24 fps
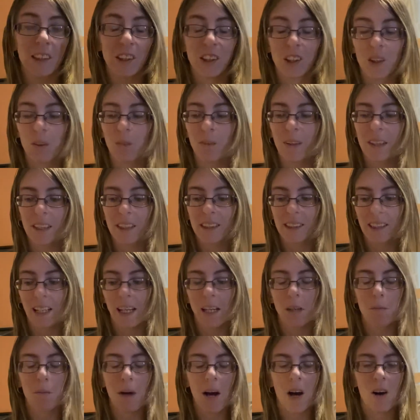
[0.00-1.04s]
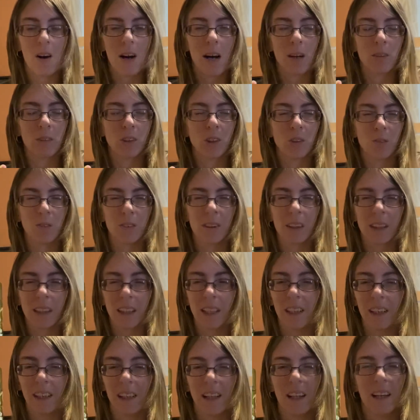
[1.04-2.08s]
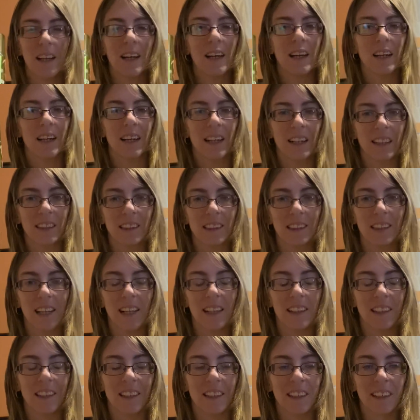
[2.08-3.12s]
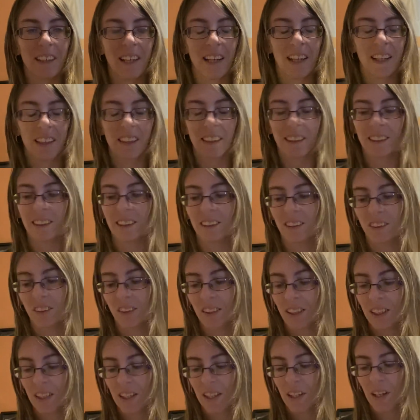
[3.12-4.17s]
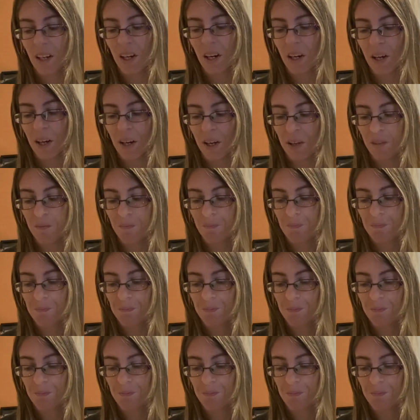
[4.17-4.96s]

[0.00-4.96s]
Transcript: So when this came out, I was really excited and it, um,